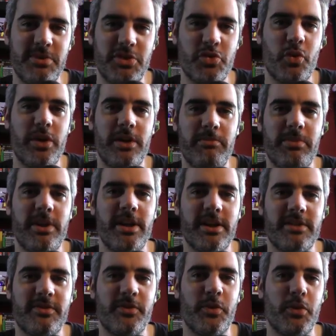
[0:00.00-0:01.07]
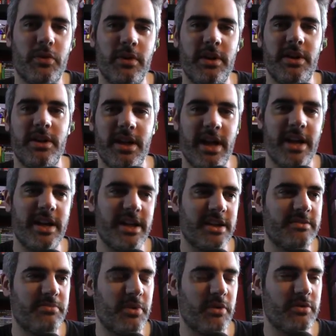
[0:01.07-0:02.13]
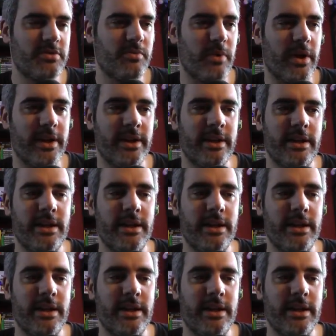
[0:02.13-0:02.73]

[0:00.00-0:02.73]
between PS4 and Xbox One.